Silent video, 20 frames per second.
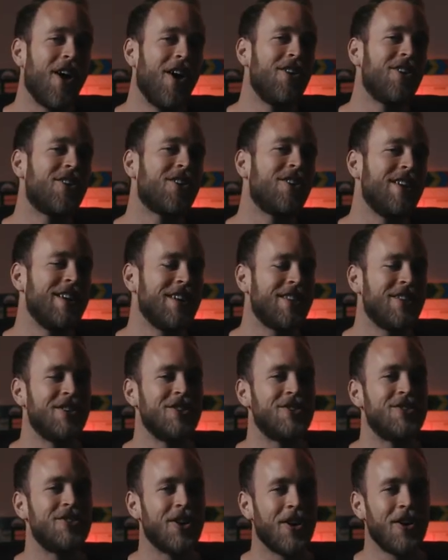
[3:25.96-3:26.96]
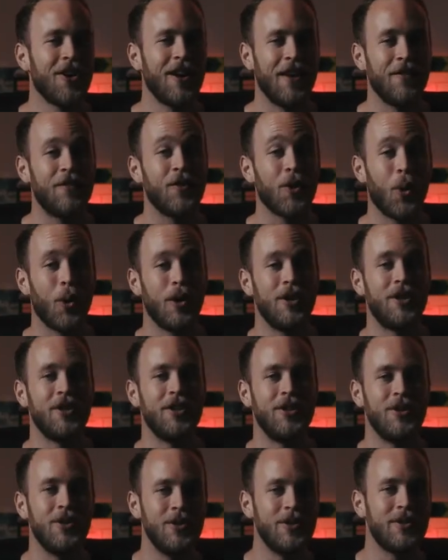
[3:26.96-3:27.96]
underneath the shirt if you're going to
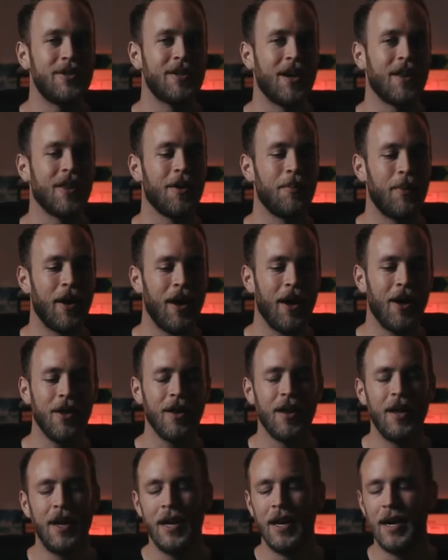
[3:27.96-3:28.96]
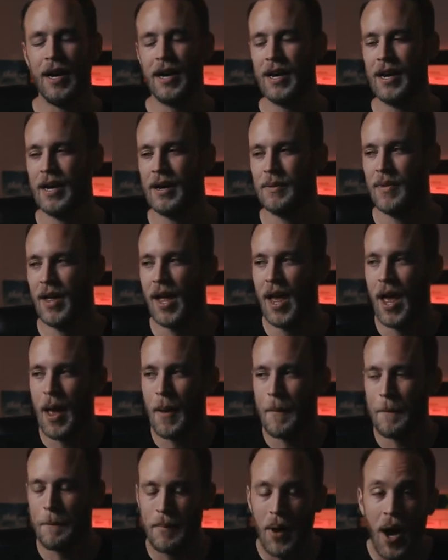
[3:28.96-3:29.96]
use a lapel. Um,
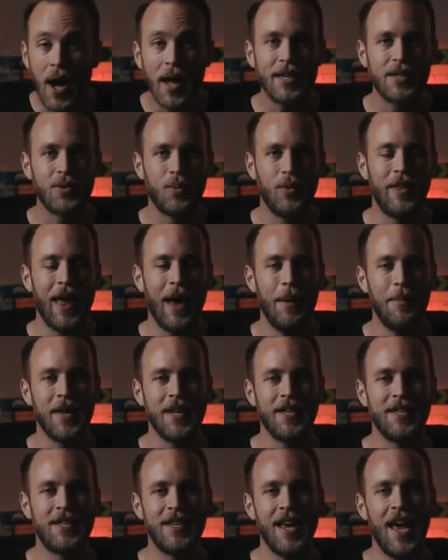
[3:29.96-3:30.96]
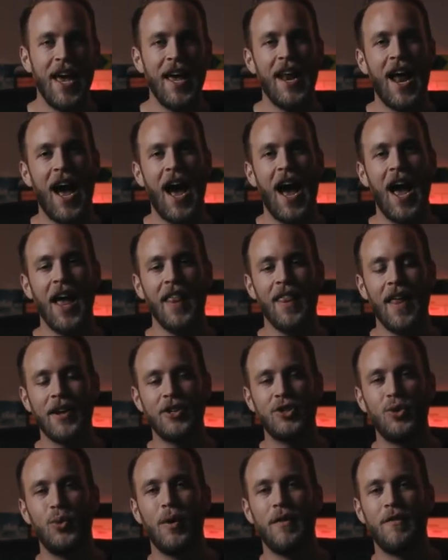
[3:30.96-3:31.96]
but with that being said, I
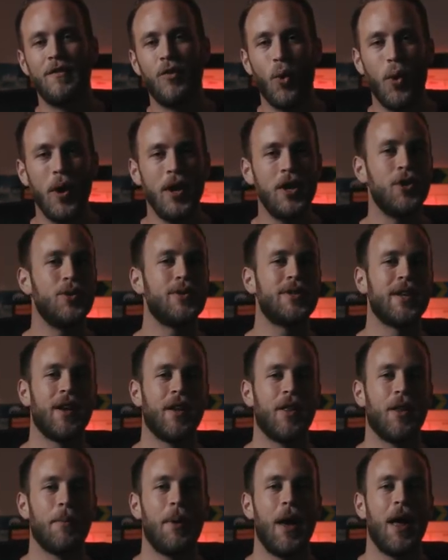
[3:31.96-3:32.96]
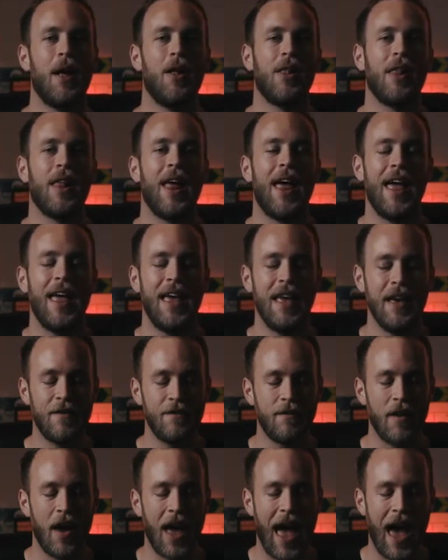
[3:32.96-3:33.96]
like to avoid using a lapel
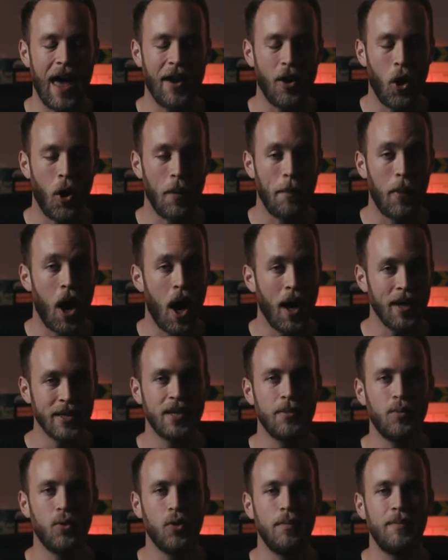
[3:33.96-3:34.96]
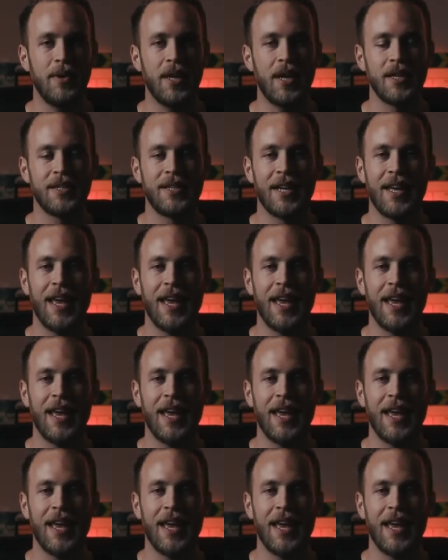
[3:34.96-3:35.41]
if at all possible, because